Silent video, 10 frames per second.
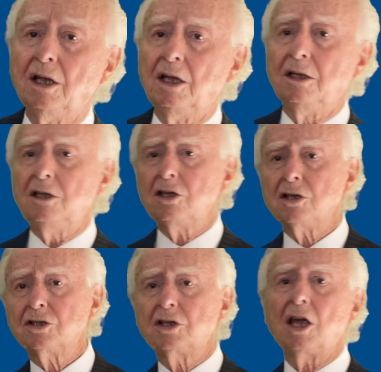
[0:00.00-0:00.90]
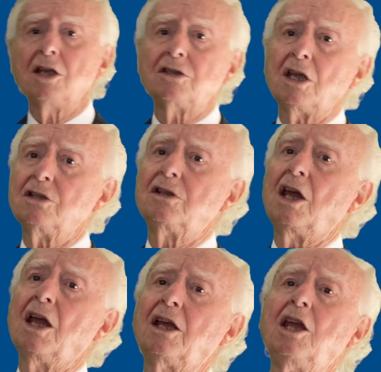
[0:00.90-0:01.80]
This stage is
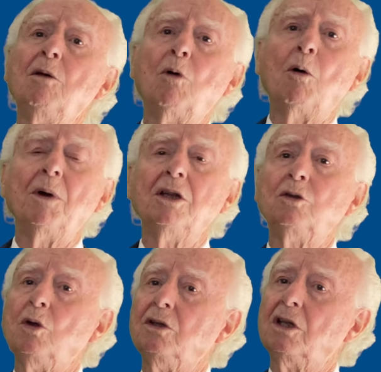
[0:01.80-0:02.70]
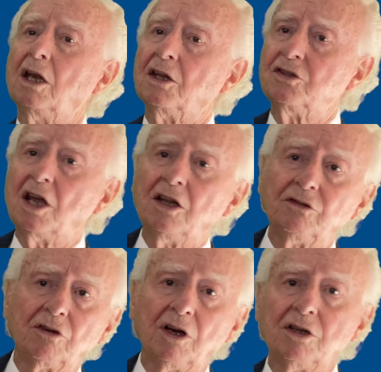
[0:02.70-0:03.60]
the key moment to
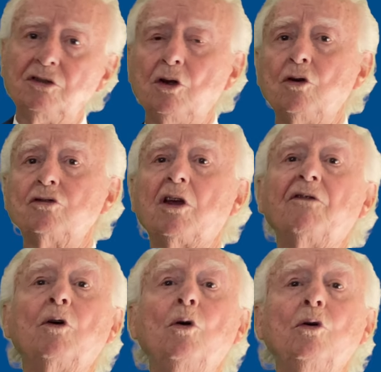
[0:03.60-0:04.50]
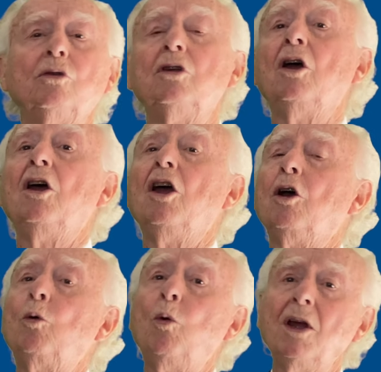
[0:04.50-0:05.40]
intelligently use a good
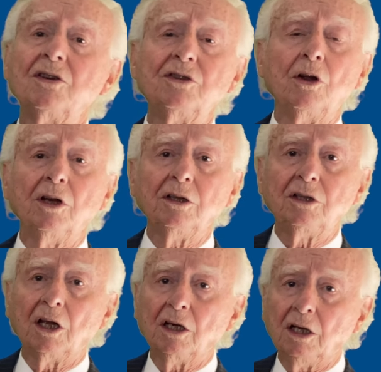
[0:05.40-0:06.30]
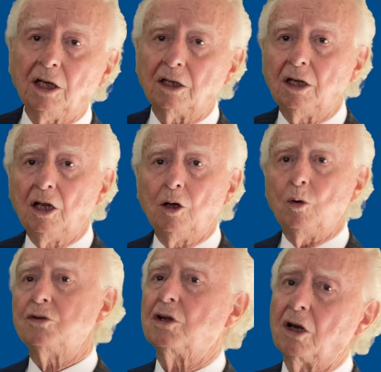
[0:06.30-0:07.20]
questioning technique,
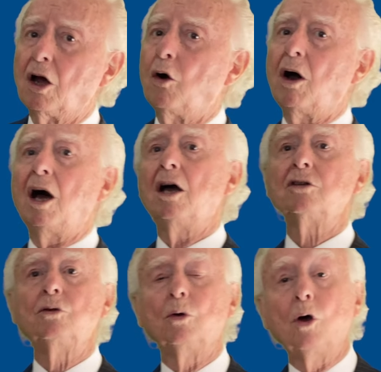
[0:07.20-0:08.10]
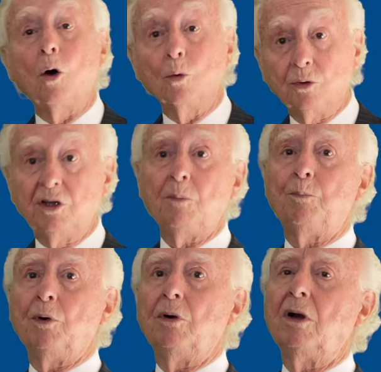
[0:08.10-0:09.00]
which allows us to go
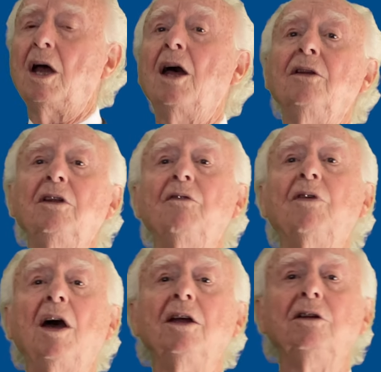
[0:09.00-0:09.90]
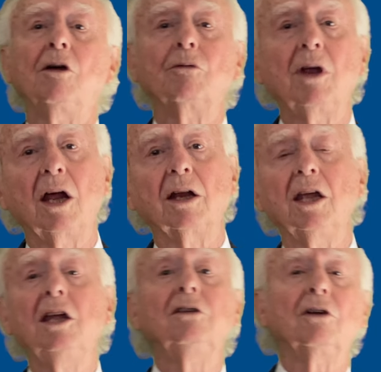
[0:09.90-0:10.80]
deeper and define the real
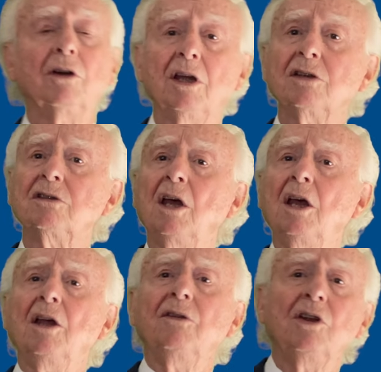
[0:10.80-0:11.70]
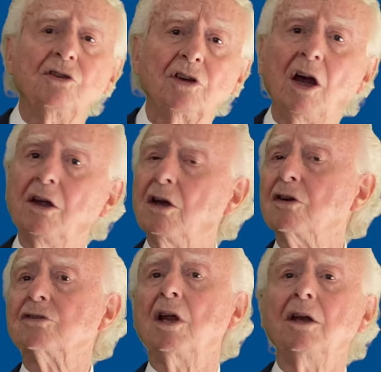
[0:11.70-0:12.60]
interests,
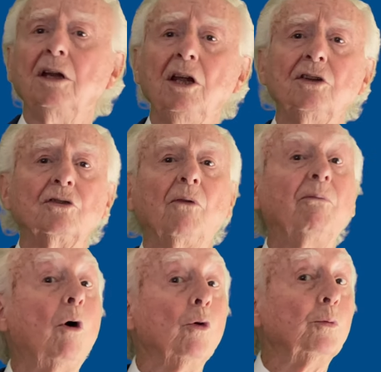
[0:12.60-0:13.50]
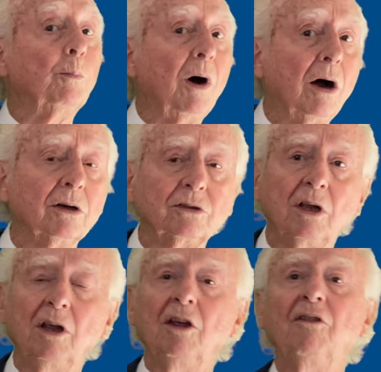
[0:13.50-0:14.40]
desires, and needs of both parties,
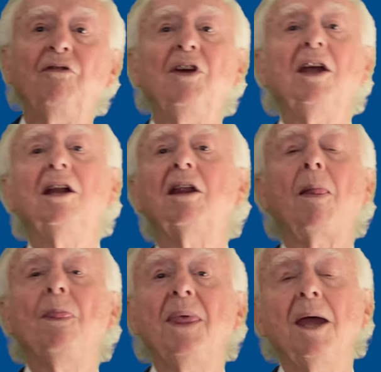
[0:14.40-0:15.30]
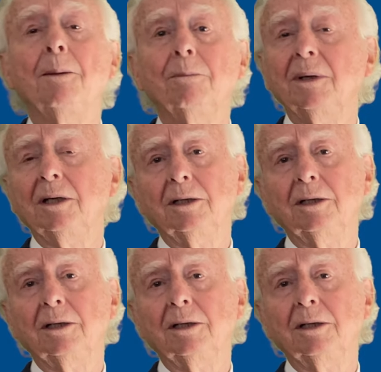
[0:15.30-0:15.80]
fill them.